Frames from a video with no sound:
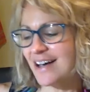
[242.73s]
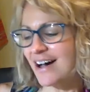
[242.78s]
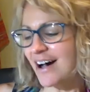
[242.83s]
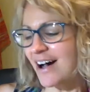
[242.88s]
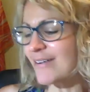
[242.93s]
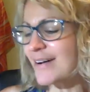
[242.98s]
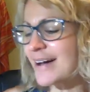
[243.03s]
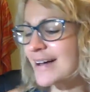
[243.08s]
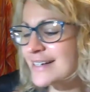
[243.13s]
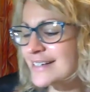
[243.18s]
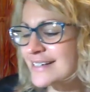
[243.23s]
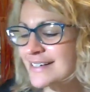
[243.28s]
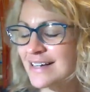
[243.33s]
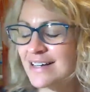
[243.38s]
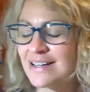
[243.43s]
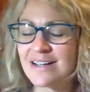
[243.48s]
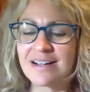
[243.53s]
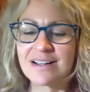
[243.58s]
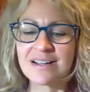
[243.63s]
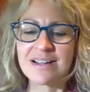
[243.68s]
All right,
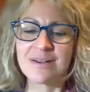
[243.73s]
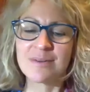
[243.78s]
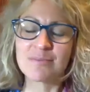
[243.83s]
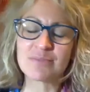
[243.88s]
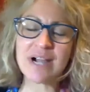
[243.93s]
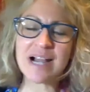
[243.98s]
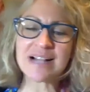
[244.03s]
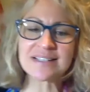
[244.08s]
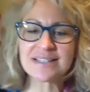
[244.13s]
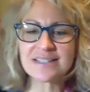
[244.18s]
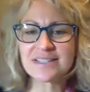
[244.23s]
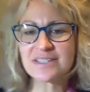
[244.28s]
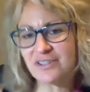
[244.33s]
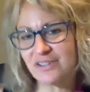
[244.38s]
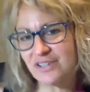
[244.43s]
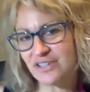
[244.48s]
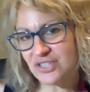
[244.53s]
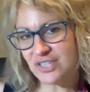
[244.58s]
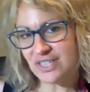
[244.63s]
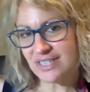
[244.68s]
practice
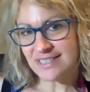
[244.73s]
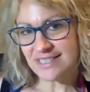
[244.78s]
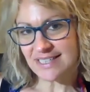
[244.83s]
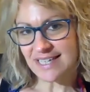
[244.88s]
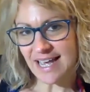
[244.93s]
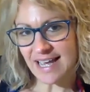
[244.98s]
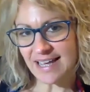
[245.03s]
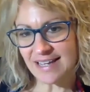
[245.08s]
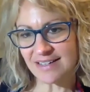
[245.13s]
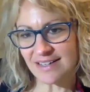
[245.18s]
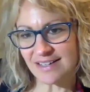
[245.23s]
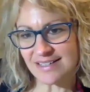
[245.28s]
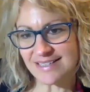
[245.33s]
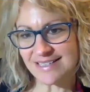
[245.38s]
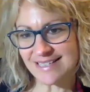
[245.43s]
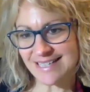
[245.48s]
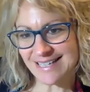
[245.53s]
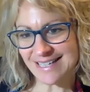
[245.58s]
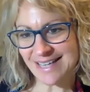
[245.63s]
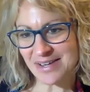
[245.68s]
nourishing today. I'll
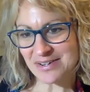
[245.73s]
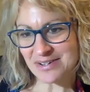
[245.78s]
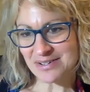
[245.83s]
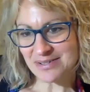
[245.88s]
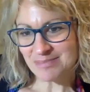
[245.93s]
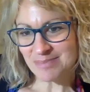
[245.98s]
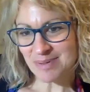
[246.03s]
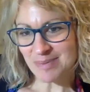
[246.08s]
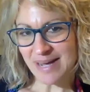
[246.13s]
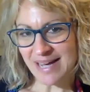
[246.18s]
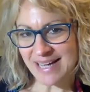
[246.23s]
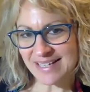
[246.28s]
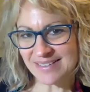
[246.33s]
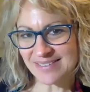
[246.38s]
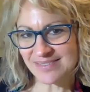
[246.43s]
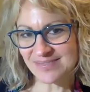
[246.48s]
see you later. Bye bye.